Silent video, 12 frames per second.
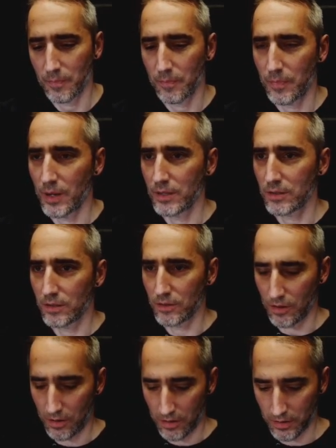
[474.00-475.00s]
place this
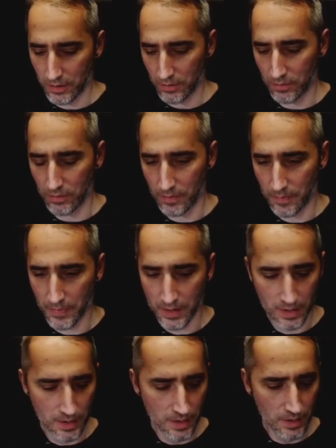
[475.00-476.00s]
onto
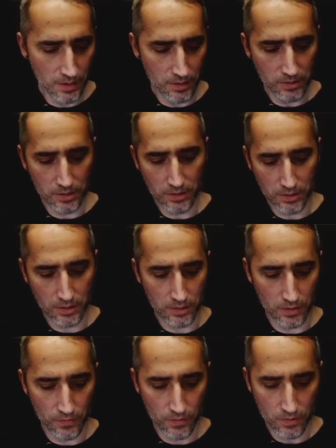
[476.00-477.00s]
the
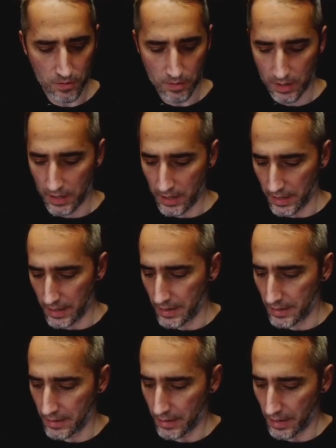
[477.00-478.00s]
C64.
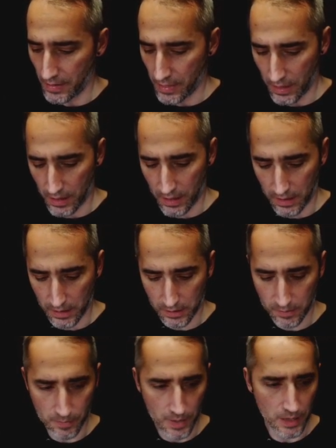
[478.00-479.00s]
And I think
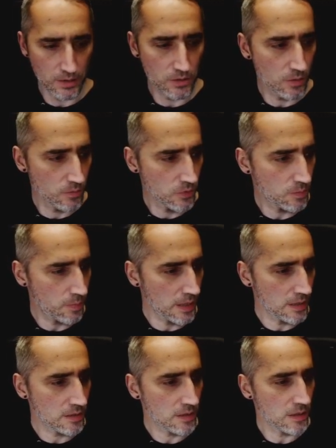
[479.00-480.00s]
let's make some
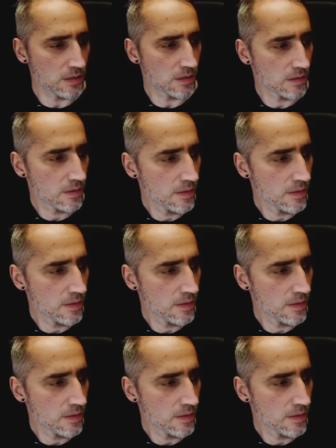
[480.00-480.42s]
space here.